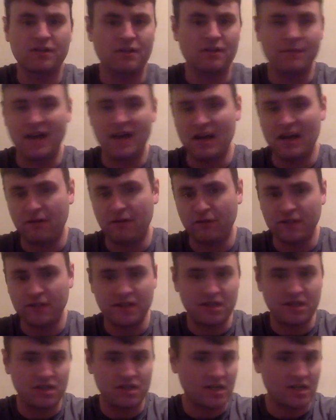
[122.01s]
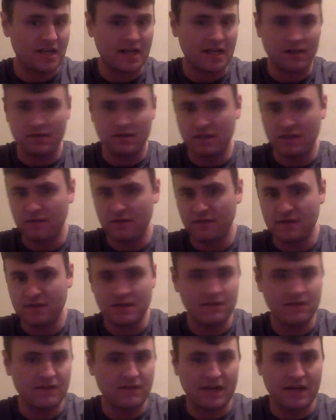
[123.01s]
I'm not afraid of the Chicago defense,
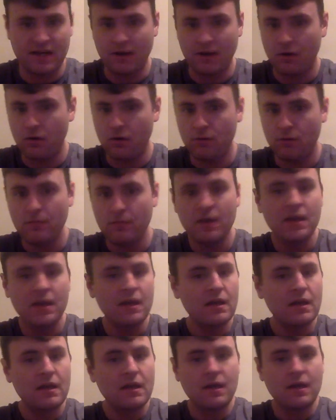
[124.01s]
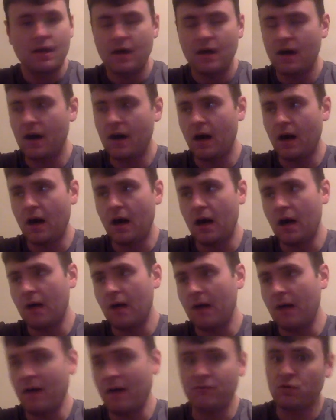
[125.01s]
even at home.
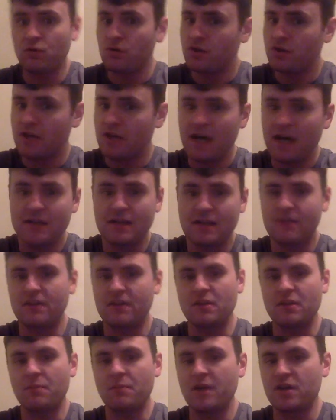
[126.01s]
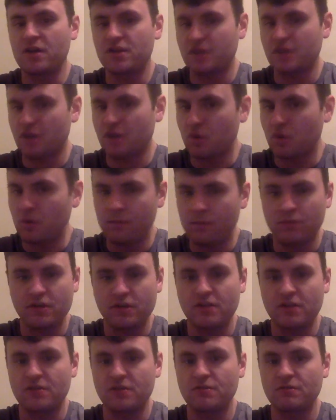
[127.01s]
I've told you guys I think the Bears are going to quit pretty
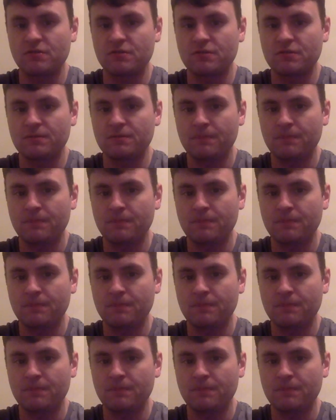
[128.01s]
soon.